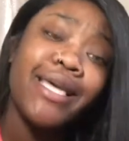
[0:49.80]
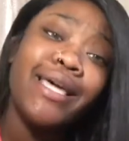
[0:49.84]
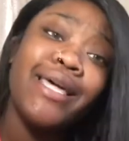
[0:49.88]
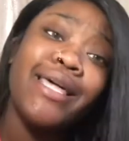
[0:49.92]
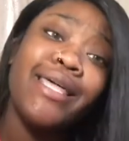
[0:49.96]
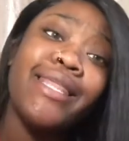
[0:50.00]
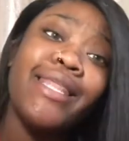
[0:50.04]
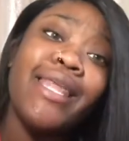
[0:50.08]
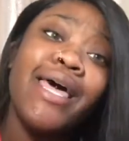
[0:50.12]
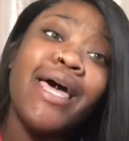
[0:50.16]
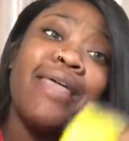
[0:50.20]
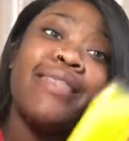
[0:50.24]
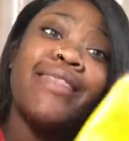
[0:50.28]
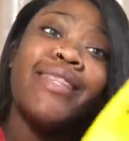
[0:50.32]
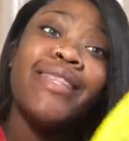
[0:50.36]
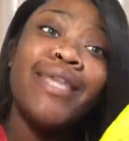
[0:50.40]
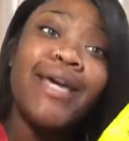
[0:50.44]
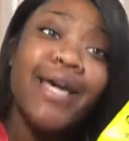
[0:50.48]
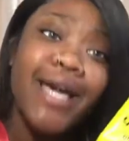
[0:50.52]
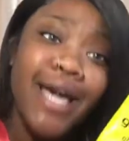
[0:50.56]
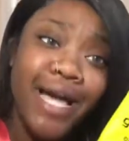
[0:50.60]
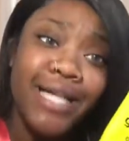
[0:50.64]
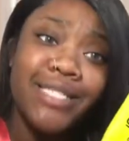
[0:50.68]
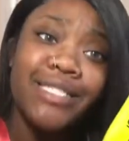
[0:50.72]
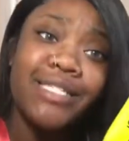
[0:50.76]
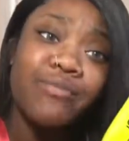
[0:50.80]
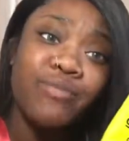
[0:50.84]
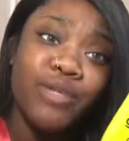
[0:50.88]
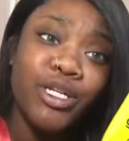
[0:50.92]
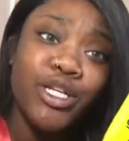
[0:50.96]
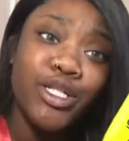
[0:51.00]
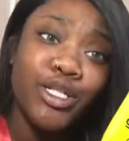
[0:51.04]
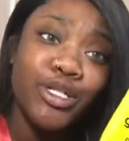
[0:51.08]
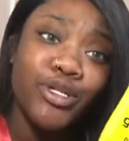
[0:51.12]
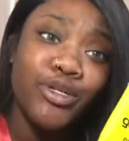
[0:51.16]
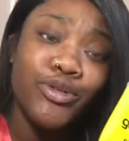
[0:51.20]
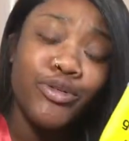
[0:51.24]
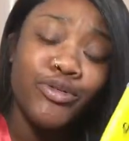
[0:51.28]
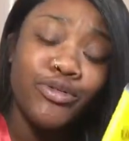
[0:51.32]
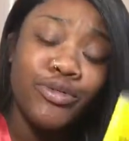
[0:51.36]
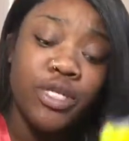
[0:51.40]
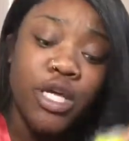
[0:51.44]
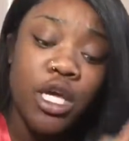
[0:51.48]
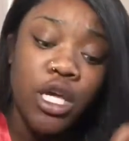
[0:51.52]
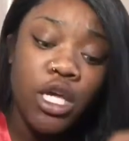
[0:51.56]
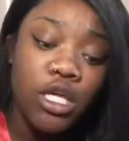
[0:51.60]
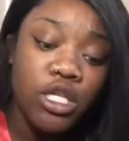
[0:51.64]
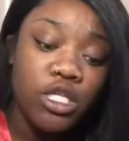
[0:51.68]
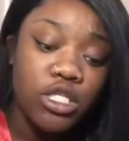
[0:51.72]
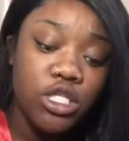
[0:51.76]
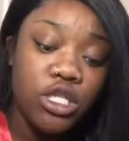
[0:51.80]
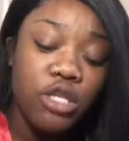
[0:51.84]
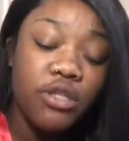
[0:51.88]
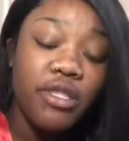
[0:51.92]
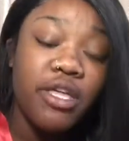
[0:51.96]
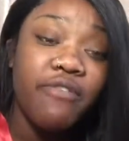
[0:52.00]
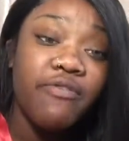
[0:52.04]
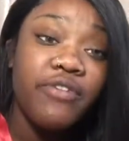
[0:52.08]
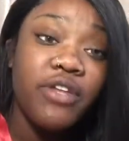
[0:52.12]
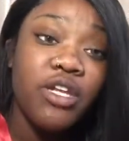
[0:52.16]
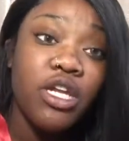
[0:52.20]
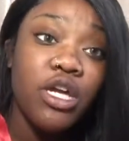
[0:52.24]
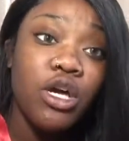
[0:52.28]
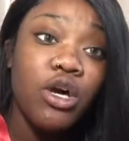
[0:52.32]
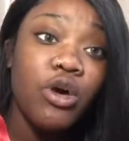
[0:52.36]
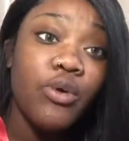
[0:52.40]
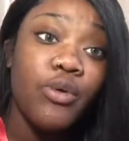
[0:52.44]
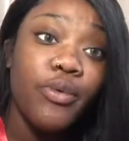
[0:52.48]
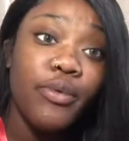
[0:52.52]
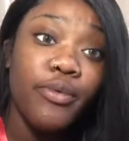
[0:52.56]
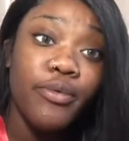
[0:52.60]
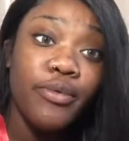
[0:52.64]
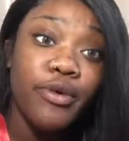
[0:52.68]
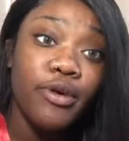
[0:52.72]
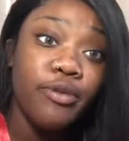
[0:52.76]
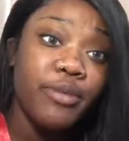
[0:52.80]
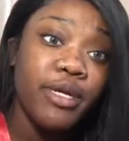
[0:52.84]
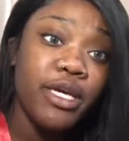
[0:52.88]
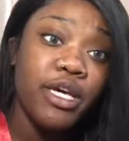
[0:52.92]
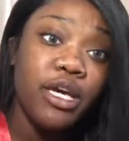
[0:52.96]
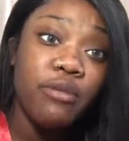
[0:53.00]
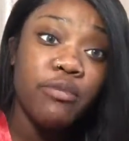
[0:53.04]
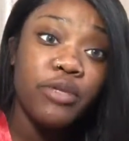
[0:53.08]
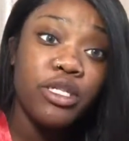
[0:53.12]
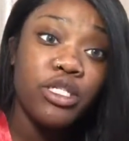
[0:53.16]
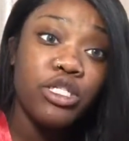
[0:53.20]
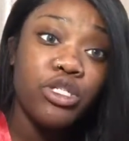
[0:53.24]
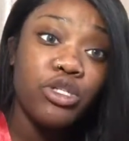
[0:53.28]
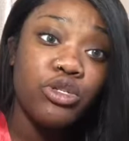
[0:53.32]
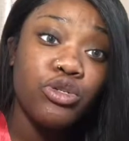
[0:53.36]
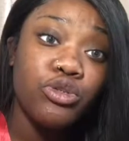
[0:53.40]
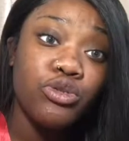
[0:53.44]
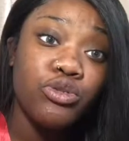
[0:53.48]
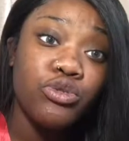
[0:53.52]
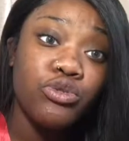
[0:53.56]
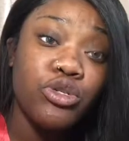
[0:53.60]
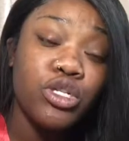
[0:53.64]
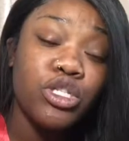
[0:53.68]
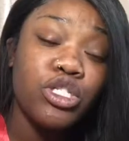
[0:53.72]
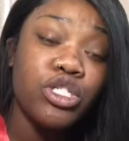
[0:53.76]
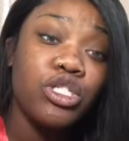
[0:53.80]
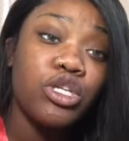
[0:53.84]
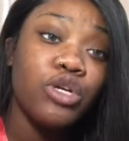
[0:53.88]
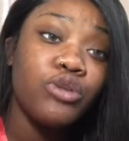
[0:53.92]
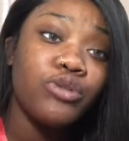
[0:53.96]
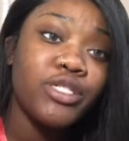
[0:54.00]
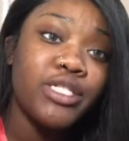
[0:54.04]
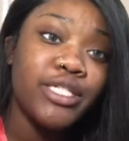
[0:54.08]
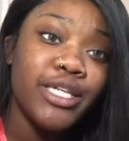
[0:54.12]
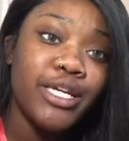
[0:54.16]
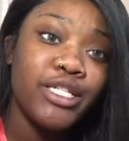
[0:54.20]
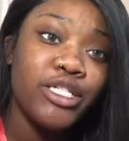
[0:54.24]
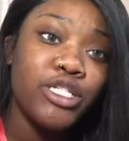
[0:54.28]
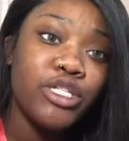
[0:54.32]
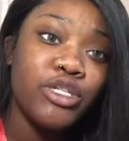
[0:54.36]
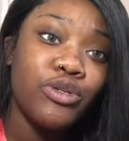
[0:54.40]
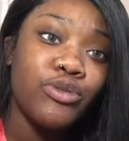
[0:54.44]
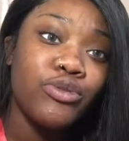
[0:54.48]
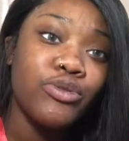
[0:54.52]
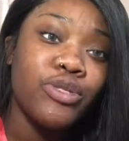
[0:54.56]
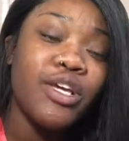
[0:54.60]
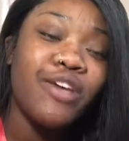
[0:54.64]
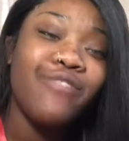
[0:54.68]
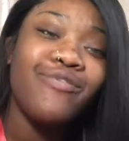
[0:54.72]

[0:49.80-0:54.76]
and the Got to Be Glued, so that video will be coming soon, so stay tuned.